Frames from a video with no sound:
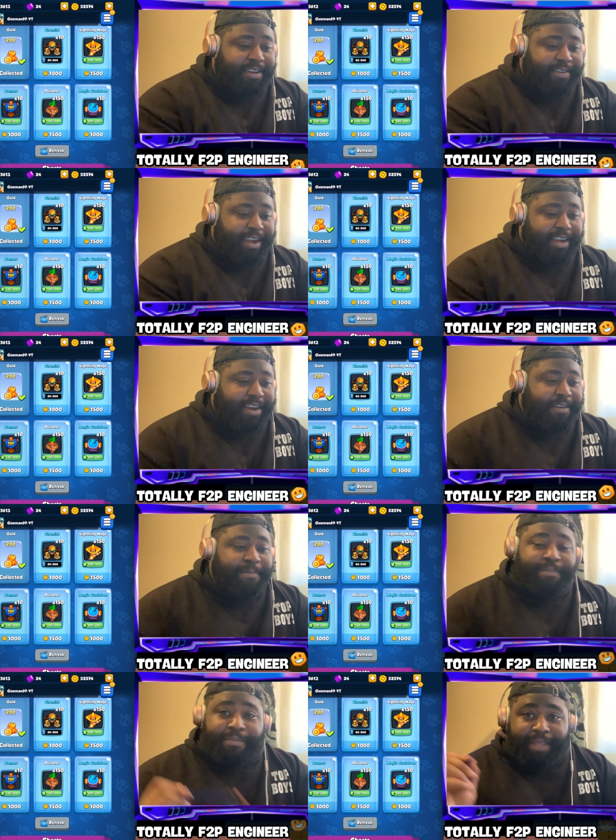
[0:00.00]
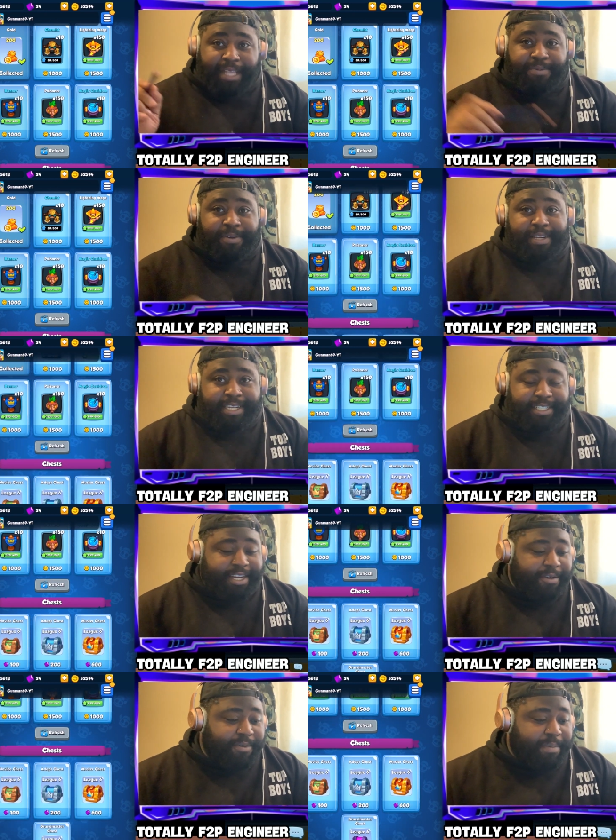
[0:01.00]
right here, that's where a
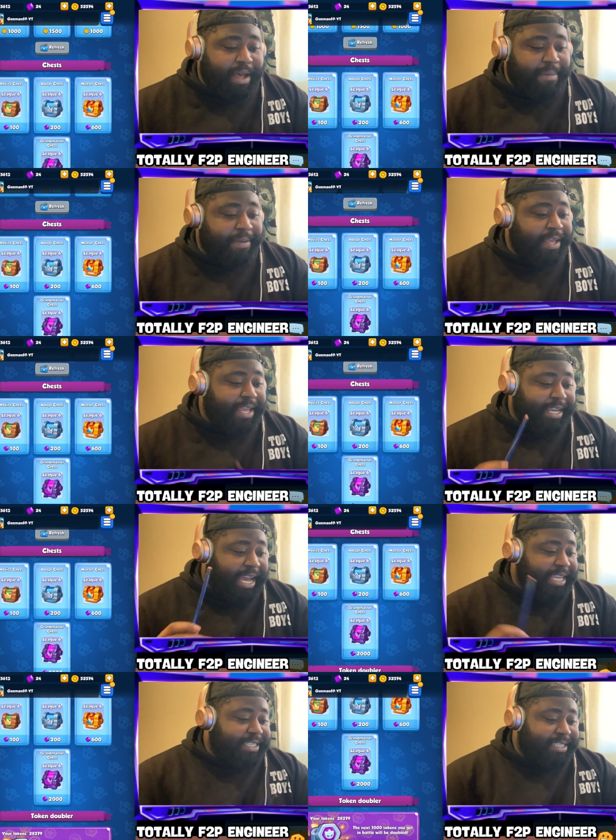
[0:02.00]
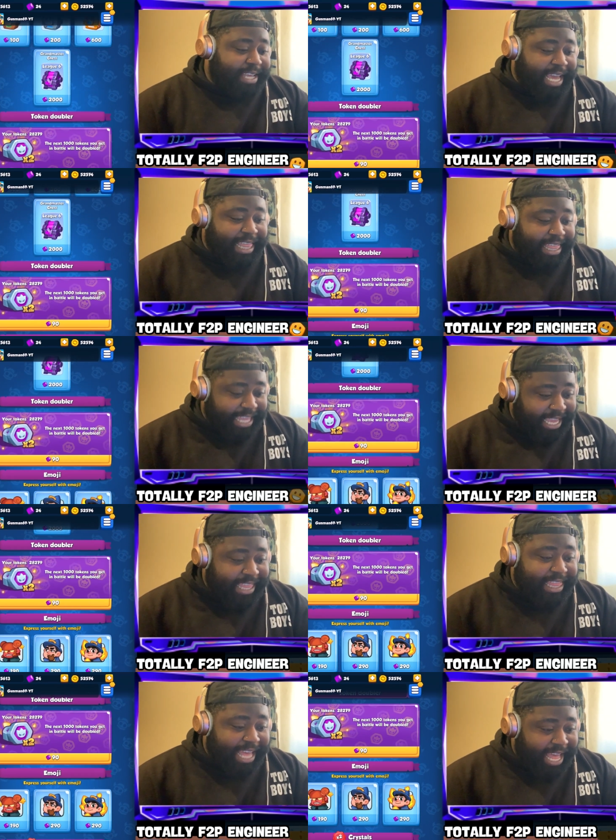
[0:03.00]
legendary will pop. Guys, I think
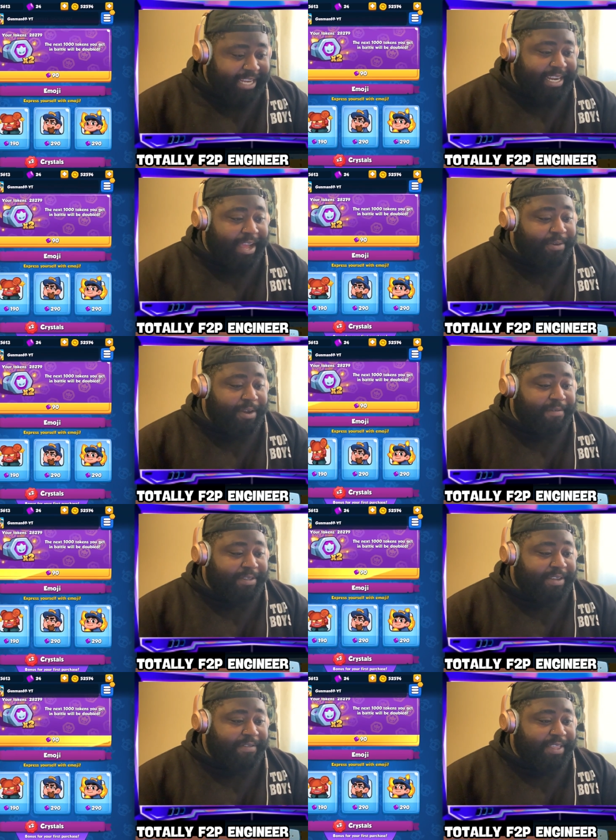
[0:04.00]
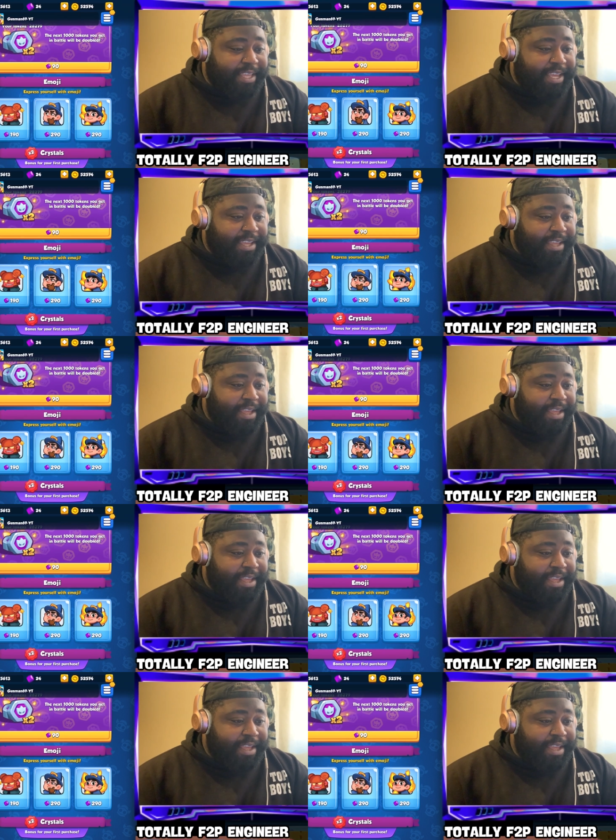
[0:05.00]
that now covers everything.